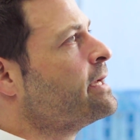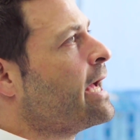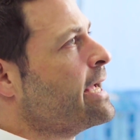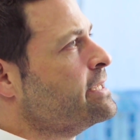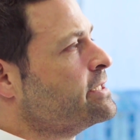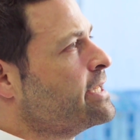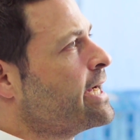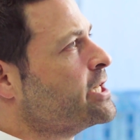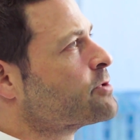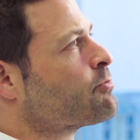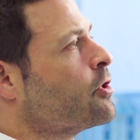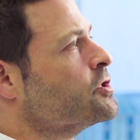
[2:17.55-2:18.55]

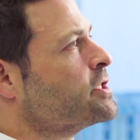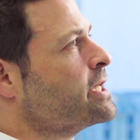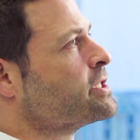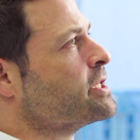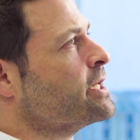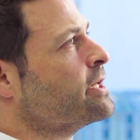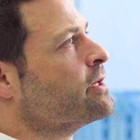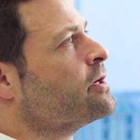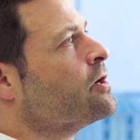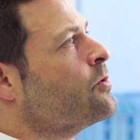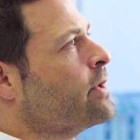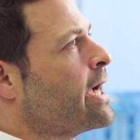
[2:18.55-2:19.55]
ACH processing,
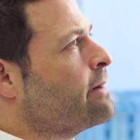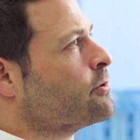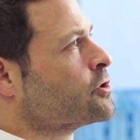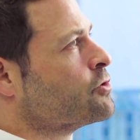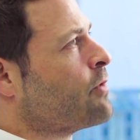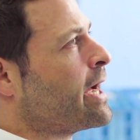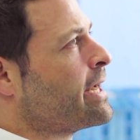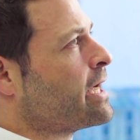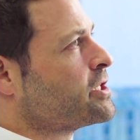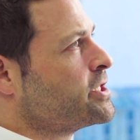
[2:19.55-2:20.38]
we're able to run our